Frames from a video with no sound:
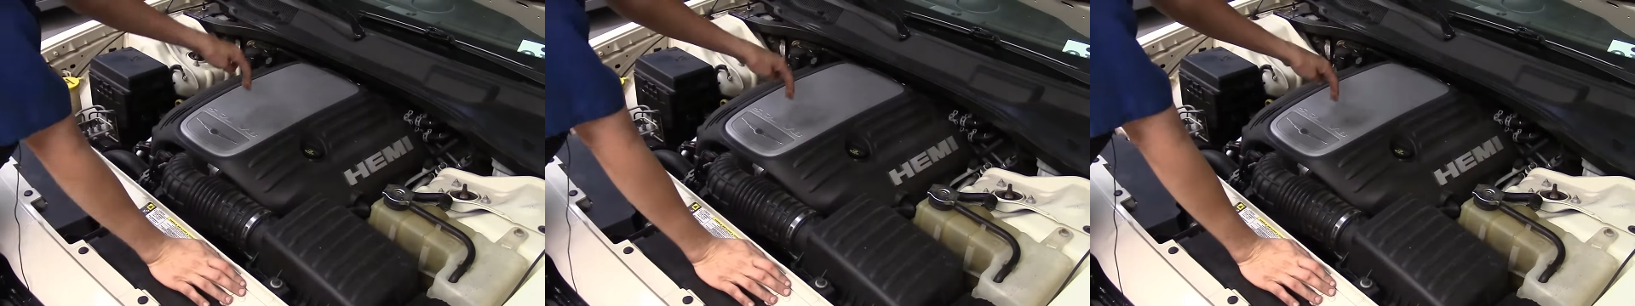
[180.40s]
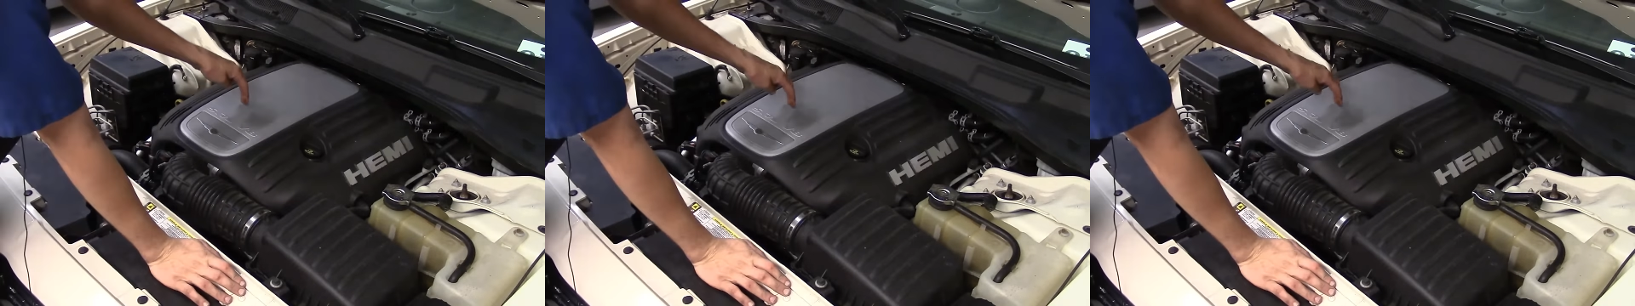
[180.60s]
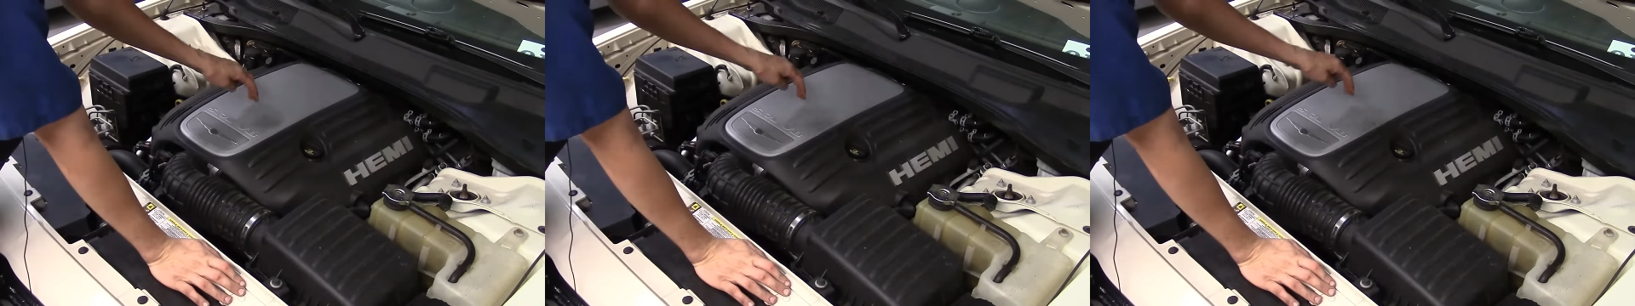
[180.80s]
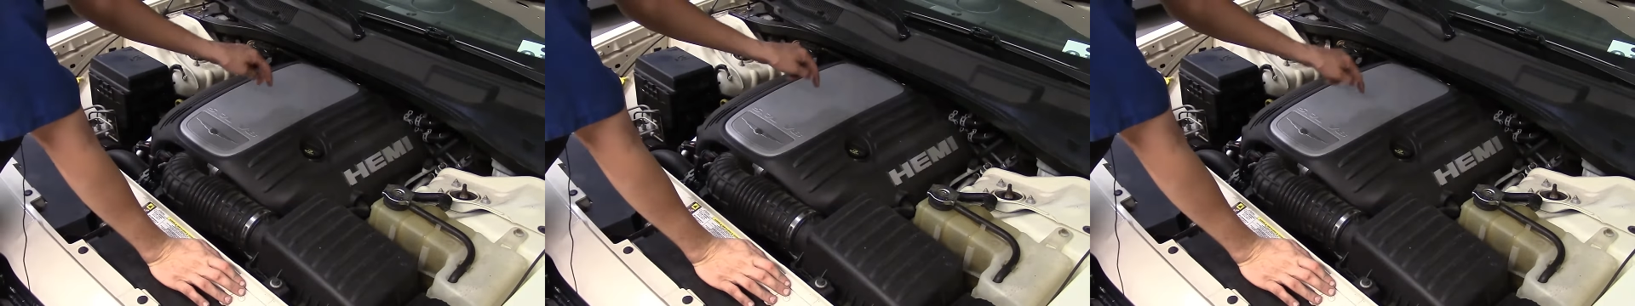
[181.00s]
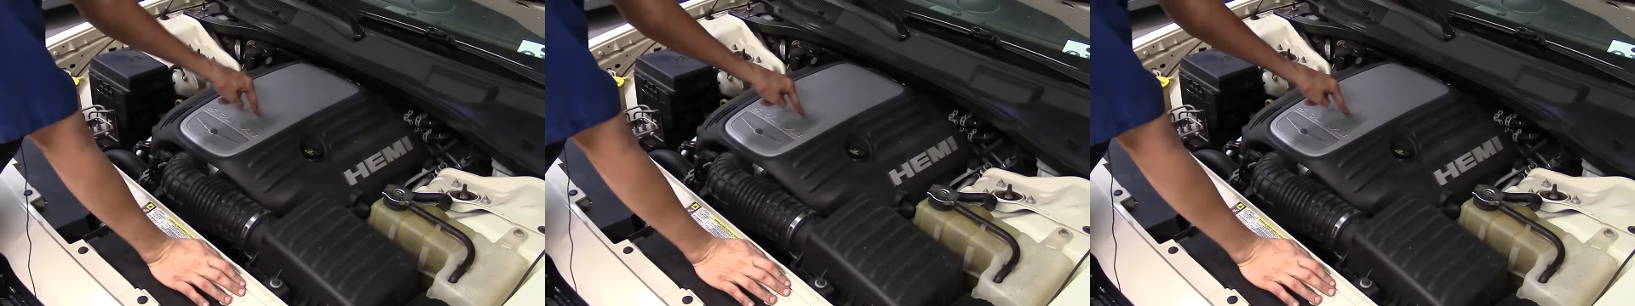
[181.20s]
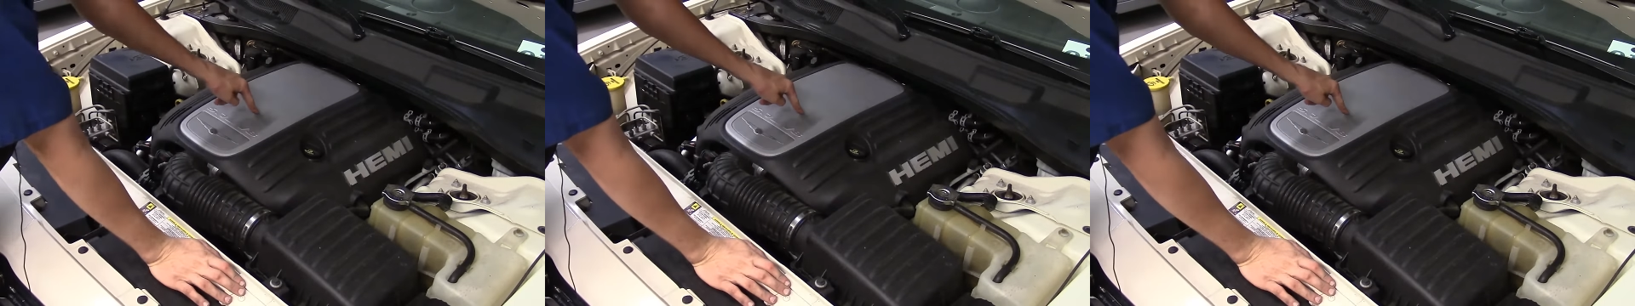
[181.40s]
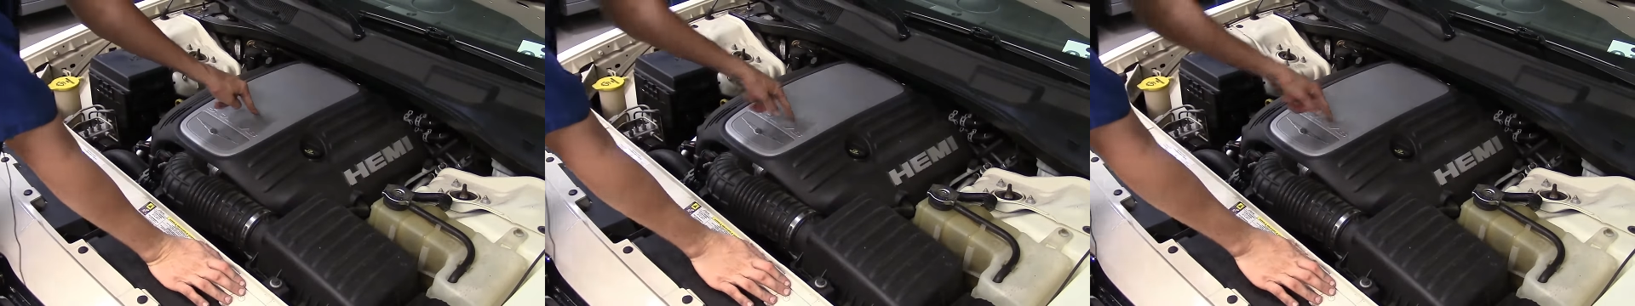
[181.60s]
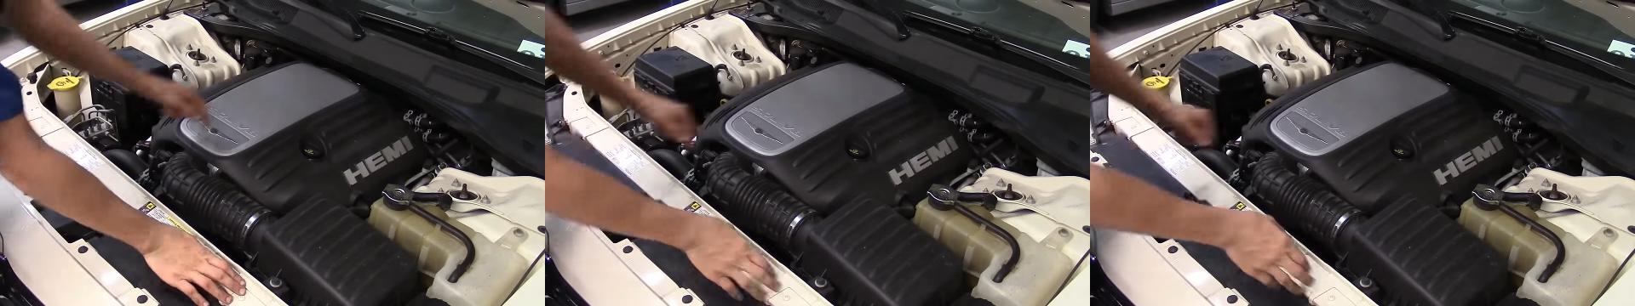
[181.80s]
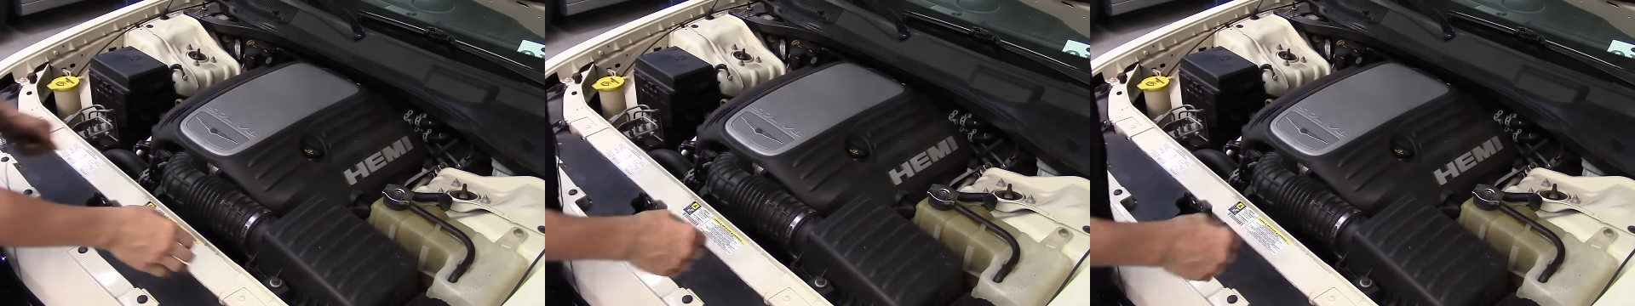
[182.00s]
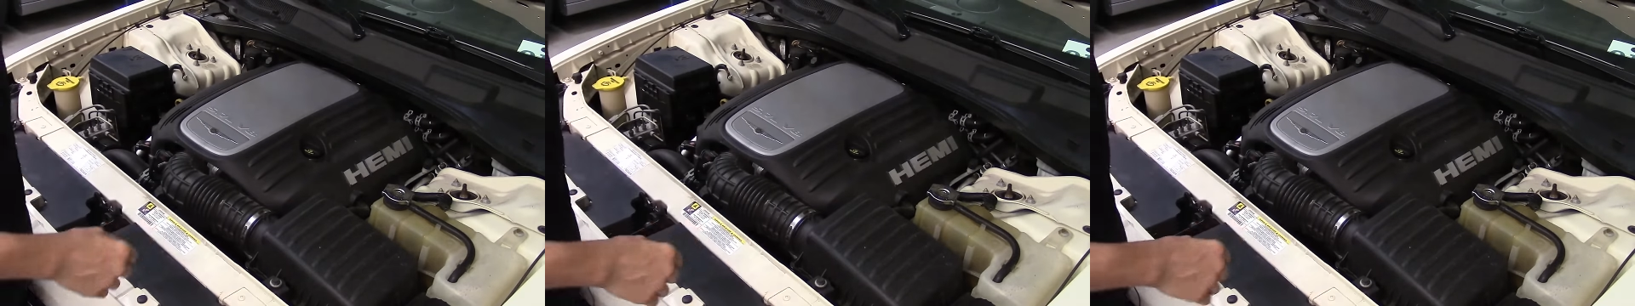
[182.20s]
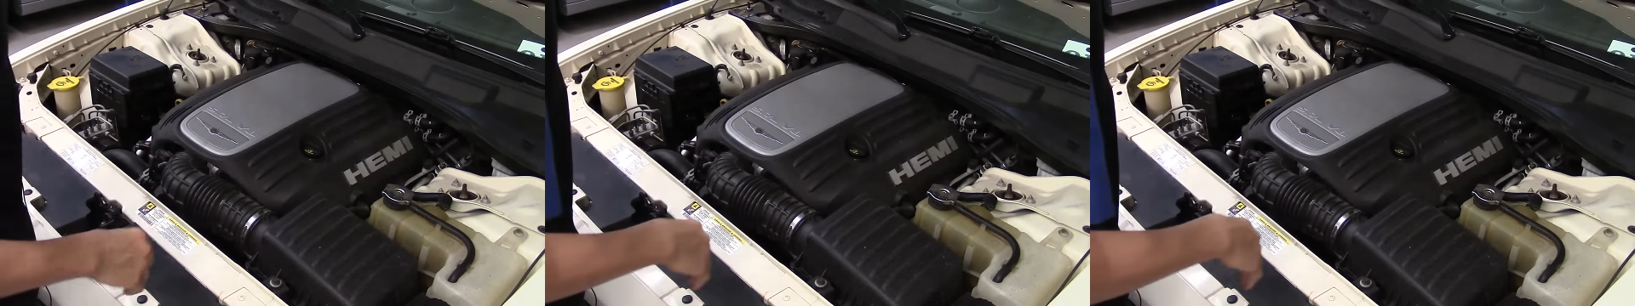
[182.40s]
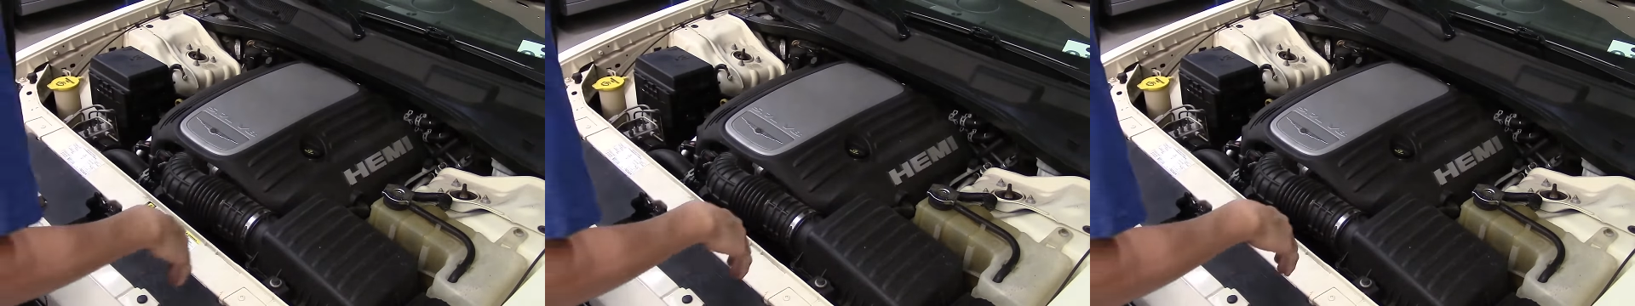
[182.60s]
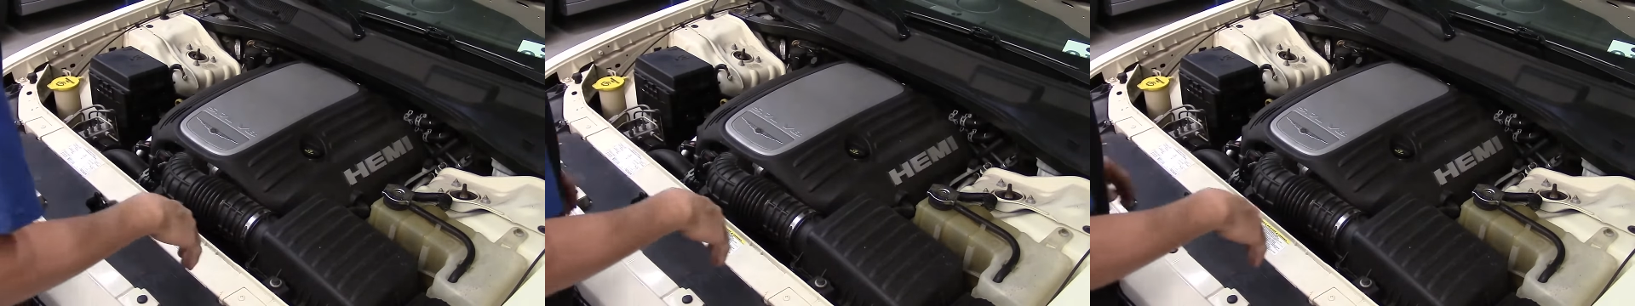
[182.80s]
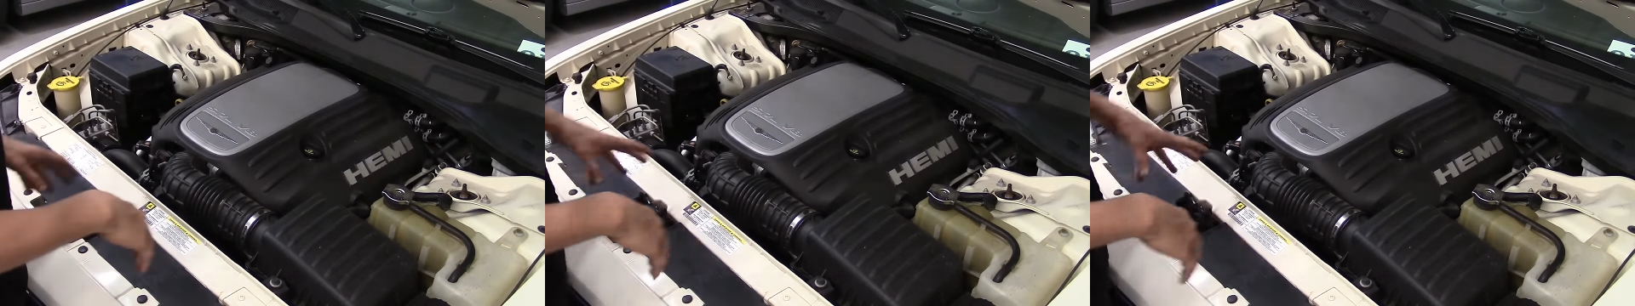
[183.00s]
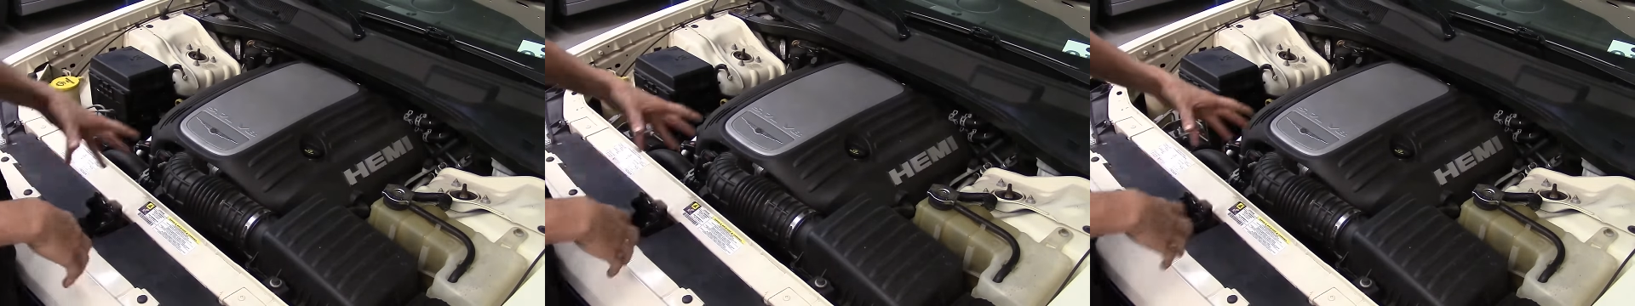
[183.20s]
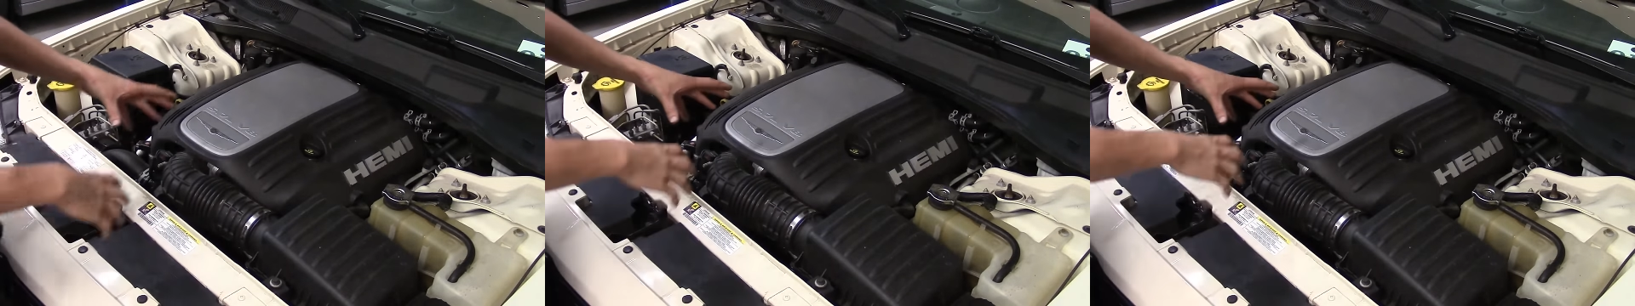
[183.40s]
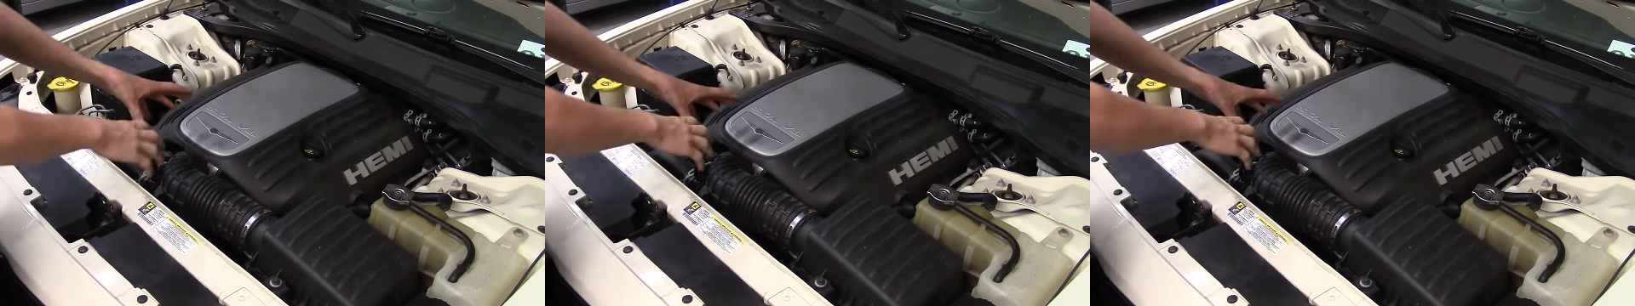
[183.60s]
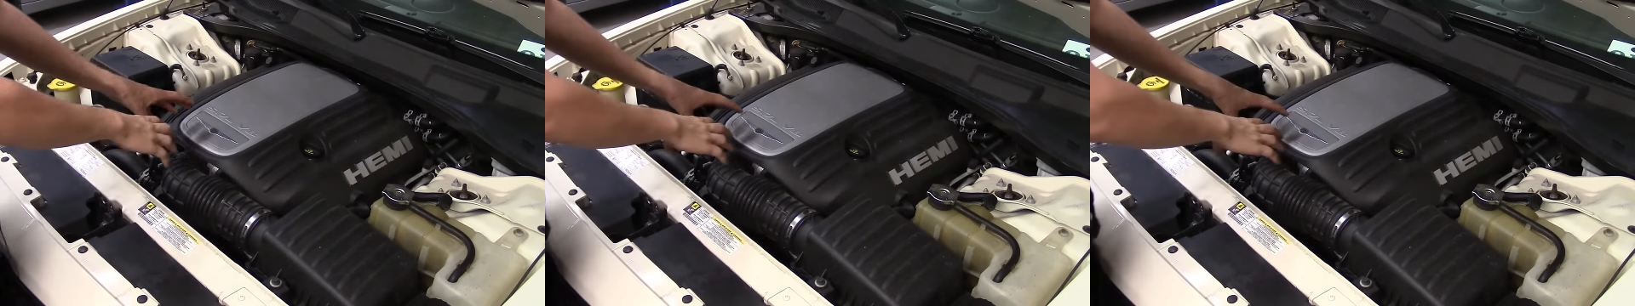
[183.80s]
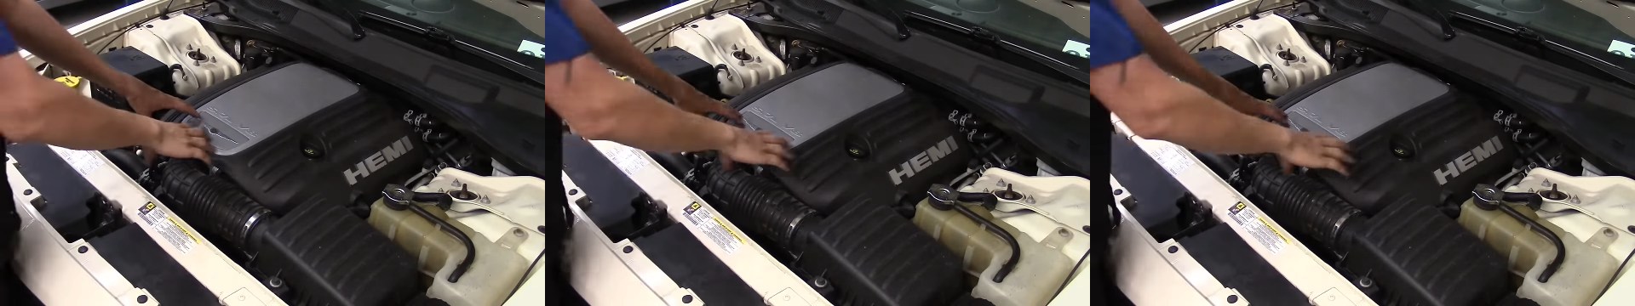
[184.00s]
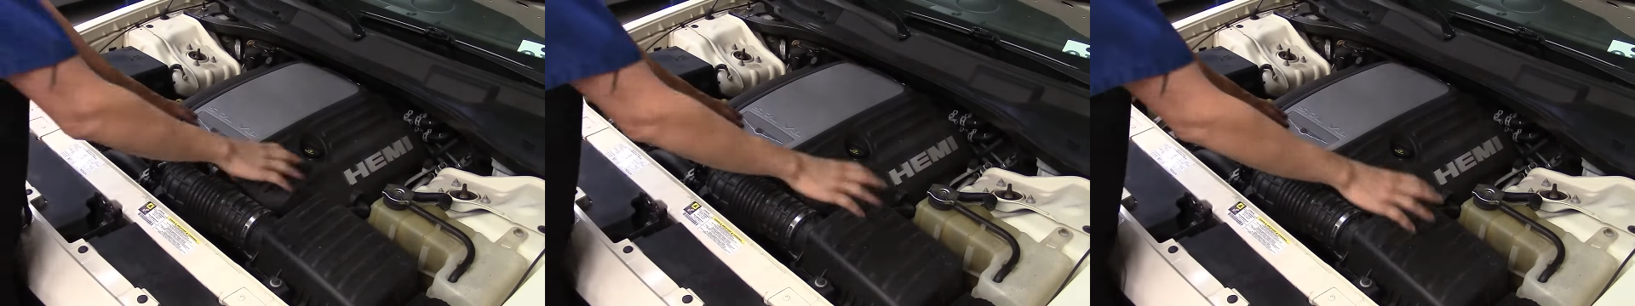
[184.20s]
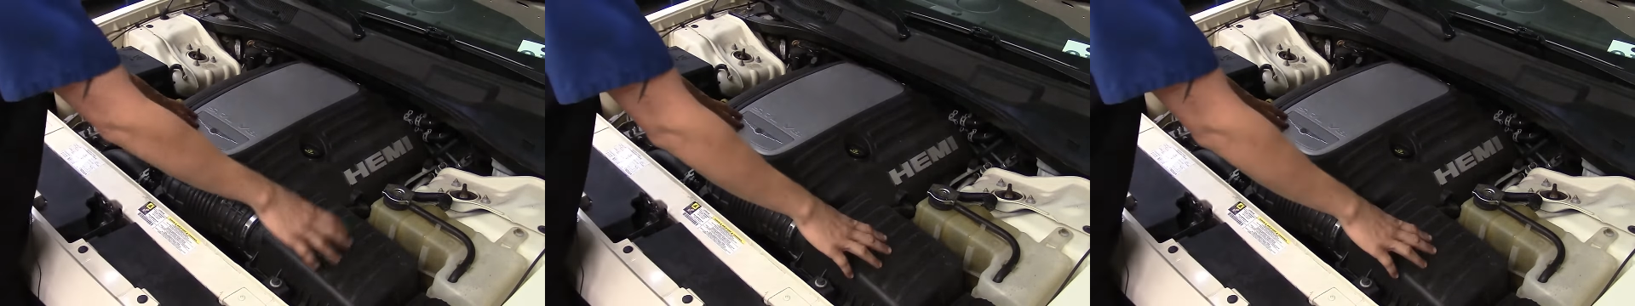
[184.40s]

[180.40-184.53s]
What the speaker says: (no speaker visible)